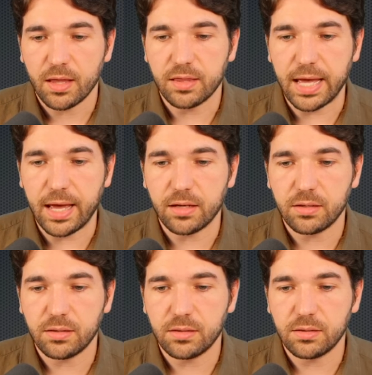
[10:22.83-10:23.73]
that
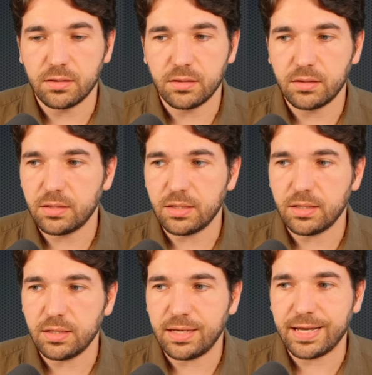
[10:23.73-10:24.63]

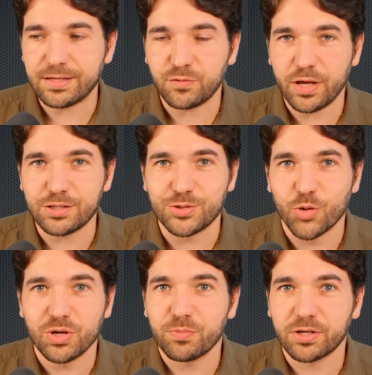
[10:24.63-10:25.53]
he has faced no
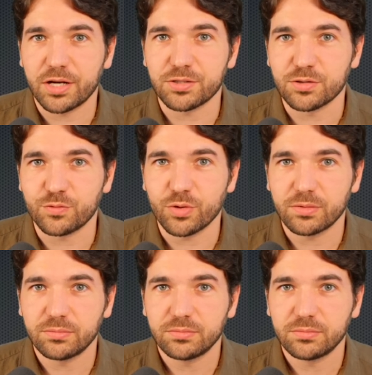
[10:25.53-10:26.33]
repercussions for.